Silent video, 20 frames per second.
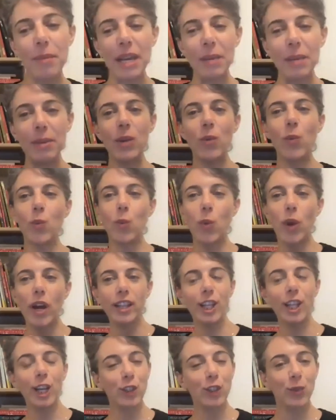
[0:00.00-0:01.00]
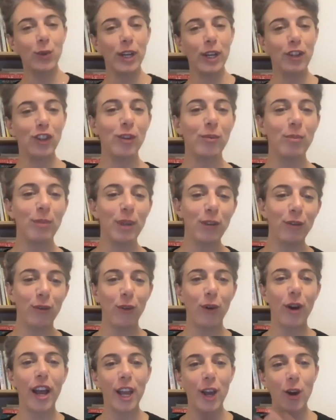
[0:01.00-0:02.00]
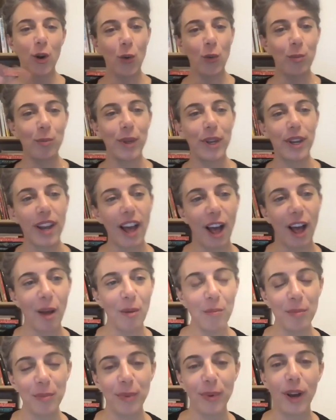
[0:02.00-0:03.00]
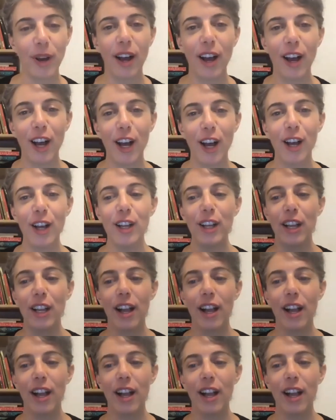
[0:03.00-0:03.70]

maybe one last question before I open up uh,